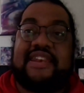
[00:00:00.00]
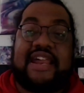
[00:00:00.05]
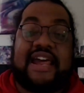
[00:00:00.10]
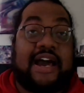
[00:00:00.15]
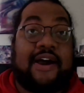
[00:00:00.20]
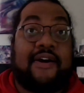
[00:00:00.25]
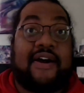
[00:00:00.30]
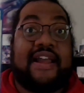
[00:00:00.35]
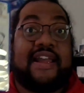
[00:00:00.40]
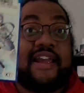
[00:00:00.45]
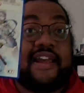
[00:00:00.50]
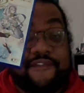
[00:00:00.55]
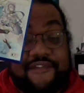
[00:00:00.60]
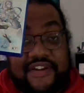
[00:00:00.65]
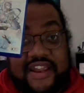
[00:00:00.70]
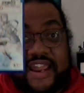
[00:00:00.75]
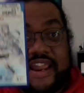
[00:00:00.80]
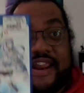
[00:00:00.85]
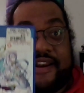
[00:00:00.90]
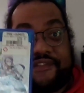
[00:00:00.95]
now I have
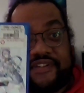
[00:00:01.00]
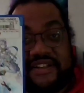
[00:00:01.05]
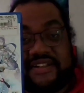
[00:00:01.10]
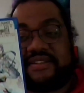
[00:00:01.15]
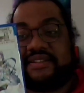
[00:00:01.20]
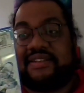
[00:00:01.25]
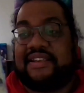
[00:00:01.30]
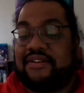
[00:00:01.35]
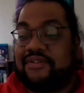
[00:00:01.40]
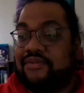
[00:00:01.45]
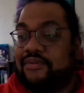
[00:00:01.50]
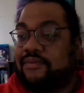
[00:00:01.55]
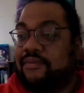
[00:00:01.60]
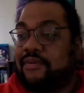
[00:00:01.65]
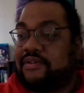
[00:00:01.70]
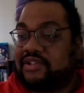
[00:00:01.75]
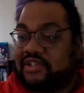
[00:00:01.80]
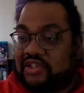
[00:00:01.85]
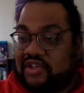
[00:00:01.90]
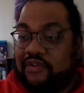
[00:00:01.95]
every
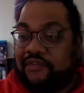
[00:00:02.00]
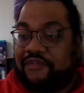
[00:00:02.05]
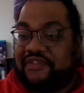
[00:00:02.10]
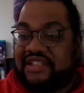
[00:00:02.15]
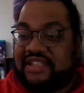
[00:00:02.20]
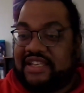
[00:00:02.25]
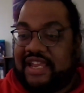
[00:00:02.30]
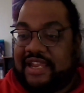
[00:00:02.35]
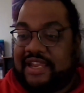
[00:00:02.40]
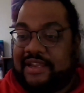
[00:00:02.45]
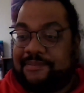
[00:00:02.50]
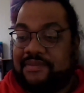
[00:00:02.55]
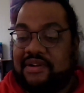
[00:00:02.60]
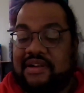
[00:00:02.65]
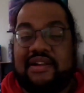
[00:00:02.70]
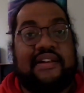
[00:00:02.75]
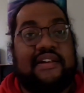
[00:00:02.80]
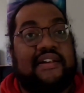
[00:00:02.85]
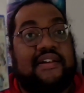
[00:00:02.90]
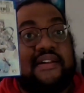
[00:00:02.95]
single Sophie game
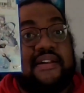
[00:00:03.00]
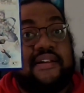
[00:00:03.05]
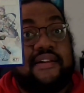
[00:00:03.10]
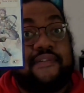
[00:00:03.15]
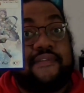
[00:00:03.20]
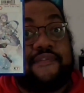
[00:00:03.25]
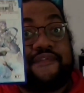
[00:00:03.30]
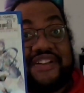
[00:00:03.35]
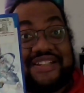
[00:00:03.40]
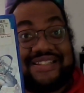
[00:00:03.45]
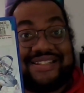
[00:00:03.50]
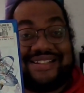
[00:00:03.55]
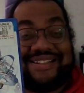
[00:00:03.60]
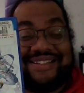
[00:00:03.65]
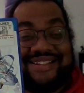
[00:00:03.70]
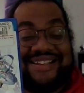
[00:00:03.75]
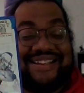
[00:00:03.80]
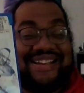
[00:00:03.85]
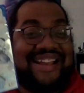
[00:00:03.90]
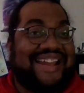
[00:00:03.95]

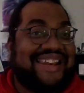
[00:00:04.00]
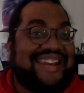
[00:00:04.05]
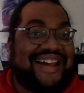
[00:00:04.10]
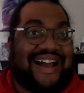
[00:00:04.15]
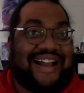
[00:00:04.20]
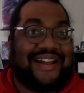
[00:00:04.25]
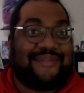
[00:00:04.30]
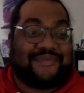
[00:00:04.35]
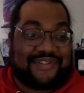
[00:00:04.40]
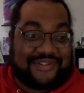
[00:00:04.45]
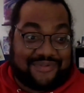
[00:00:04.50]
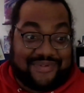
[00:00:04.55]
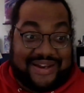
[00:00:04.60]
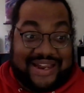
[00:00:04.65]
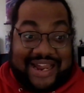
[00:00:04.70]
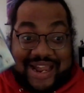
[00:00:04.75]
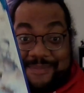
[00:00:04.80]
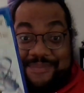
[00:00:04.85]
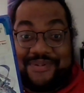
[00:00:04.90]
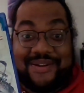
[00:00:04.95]
physically, and I'm so
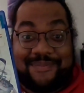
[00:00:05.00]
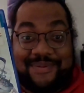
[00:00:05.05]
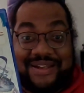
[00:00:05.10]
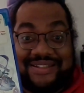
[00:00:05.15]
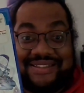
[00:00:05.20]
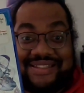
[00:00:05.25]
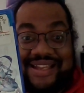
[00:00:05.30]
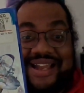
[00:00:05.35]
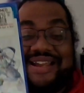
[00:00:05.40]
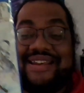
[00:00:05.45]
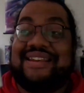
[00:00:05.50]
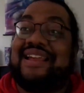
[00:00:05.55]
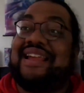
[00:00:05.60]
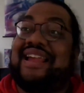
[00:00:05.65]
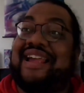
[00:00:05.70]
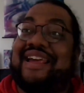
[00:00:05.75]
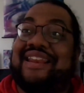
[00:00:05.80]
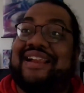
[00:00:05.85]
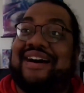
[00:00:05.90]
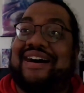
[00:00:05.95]
happy about that.
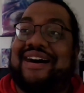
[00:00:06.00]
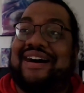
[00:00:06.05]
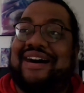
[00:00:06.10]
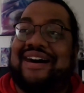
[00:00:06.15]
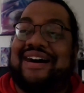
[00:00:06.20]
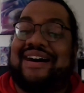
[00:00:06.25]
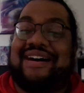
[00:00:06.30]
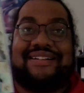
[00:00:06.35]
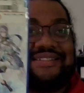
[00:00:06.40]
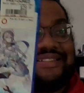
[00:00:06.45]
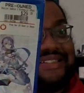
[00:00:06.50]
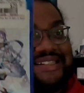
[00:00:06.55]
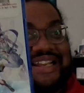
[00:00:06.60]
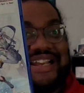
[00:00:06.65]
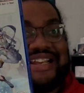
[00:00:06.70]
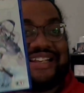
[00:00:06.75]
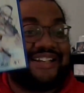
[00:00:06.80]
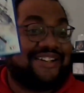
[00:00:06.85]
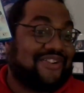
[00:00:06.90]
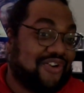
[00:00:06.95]
And
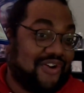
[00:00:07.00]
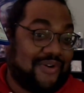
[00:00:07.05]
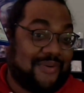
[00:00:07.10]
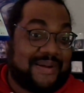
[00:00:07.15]
it can go on